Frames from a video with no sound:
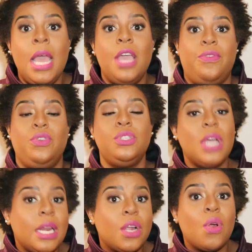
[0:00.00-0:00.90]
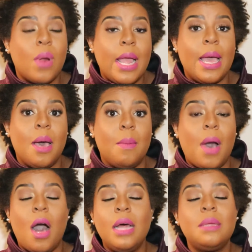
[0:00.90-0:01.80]
If you try to
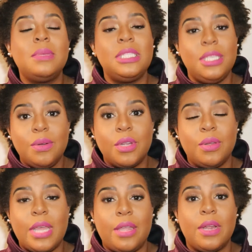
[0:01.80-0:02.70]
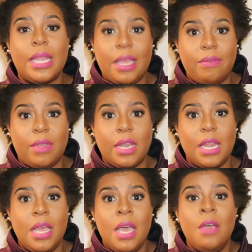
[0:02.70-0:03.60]
cram all the material that you're
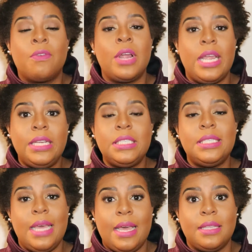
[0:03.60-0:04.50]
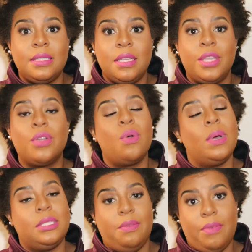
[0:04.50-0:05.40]
given for each test, you're
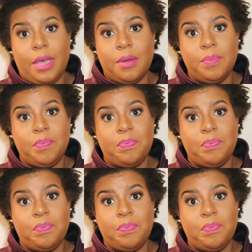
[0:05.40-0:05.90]
going to fail,